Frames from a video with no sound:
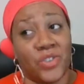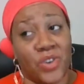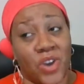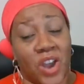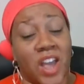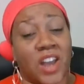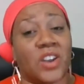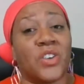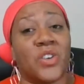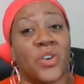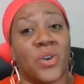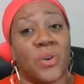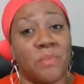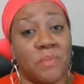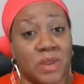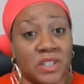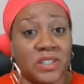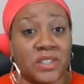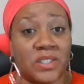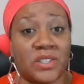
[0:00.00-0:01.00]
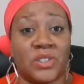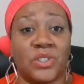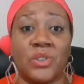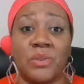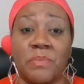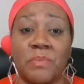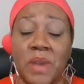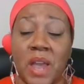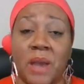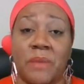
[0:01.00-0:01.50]
handling your business
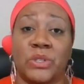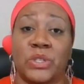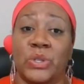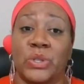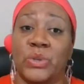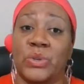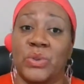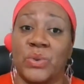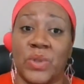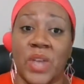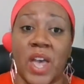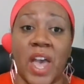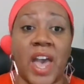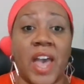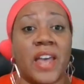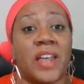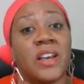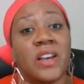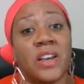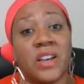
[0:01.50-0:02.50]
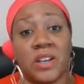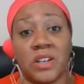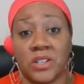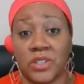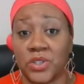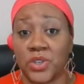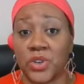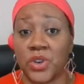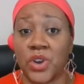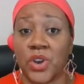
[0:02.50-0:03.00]
to be able to do that. A
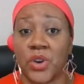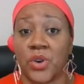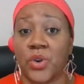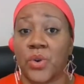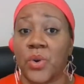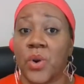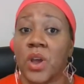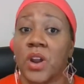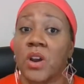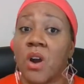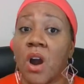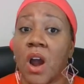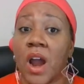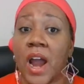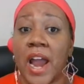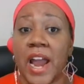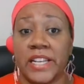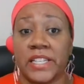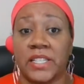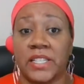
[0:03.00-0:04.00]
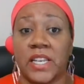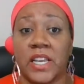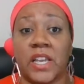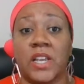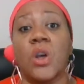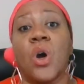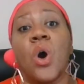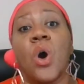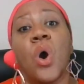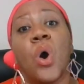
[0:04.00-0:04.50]
secure credit card,
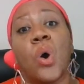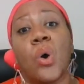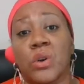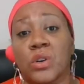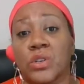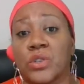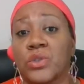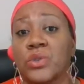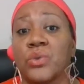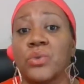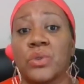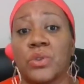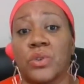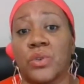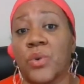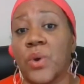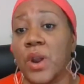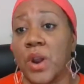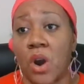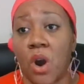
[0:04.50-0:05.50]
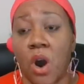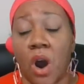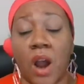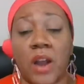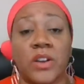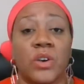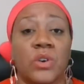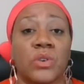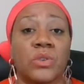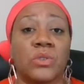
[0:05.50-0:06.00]
18, or a student credit
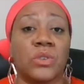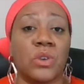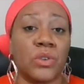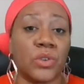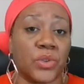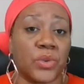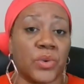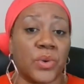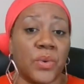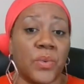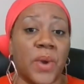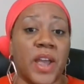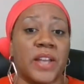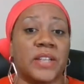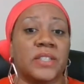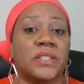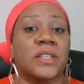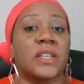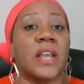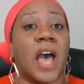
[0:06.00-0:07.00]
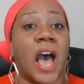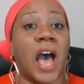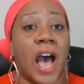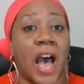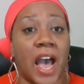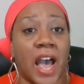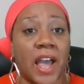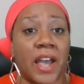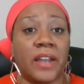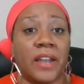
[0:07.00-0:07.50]
card. Those are the three ways that
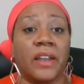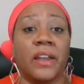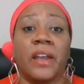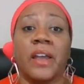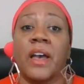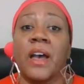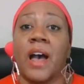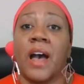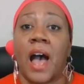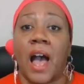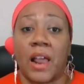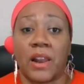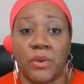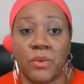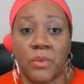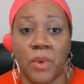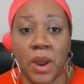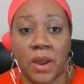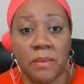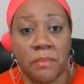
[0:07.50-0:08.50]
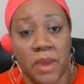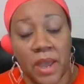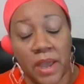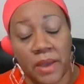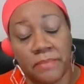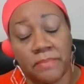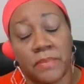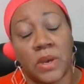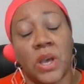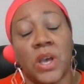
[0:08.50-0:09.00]
I highly recommend.